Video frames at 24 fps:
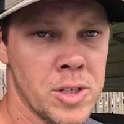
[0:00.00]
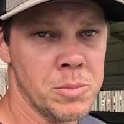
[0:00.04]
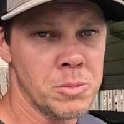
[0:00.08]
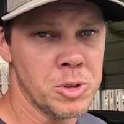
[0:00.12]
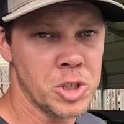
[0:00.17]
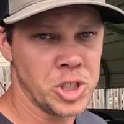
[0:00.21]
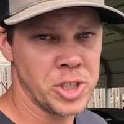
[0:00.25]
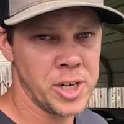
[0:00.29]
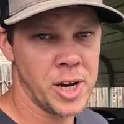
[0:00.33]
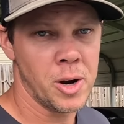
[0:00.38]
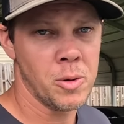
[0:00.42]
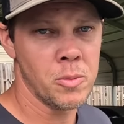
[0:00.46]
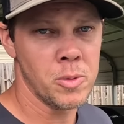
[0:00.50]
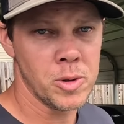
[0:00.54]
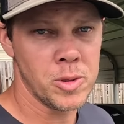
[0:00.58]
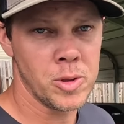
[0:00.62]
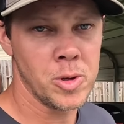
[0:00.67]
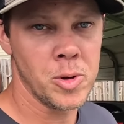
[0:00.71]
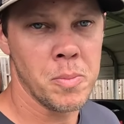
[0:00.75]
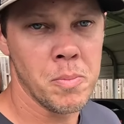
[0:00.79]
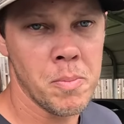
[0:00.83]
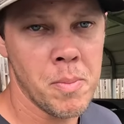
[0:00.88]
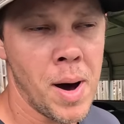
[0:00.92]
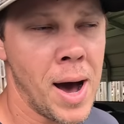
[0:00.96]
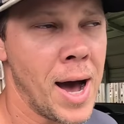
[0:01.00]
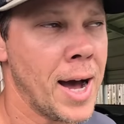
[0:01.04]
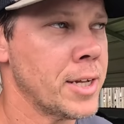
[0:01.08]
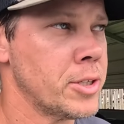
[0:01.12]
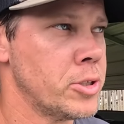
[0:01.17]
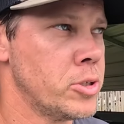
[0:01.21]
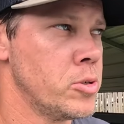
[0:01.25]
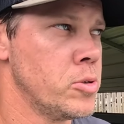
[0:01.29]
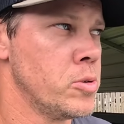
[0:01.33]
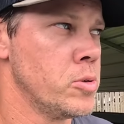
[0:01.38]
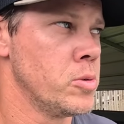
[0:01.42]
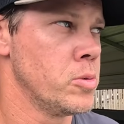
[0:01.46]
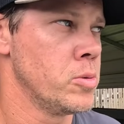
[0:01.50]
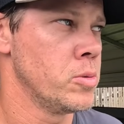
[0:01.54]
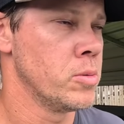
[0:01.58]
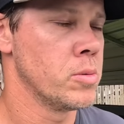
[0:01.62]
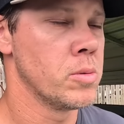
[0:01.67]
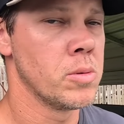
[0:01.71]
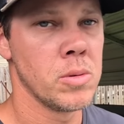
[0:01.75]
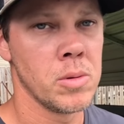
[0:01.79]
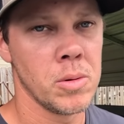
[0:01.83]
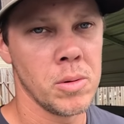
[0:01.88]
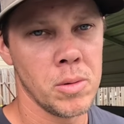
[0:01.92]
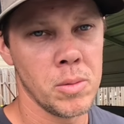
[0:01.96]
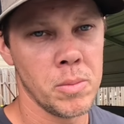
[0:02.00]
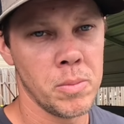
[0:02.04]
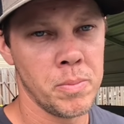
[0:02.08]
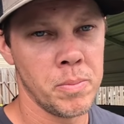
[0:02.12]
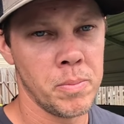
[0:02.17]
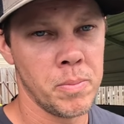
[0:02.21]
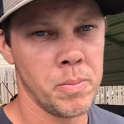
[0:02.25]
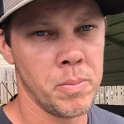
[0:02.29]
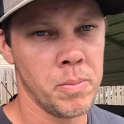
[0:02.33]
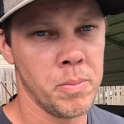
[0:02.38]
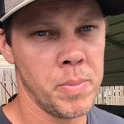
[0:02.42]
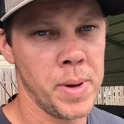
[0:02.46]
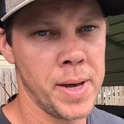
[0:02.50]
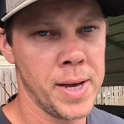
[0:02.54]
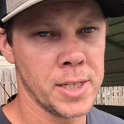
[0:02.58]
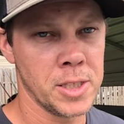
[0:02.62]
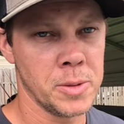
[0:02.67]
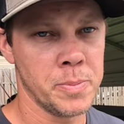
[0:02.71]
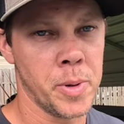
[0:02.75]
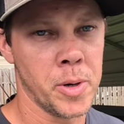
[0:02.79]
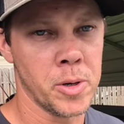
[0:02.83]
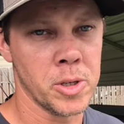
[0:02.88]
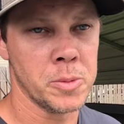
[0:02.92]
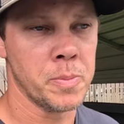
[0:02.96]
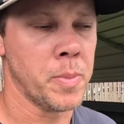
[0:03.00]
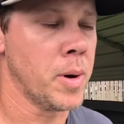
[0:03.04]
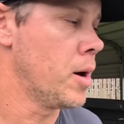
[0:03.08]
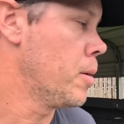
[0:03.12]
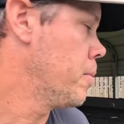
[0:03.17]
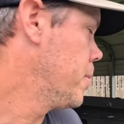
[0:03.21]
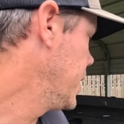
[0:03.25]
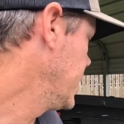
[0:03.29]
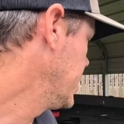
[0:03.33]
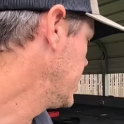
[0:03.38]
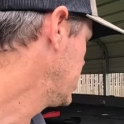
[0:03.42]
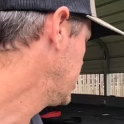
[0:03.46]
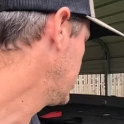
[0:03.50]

I'm gonna share with you my two best post spawn baits.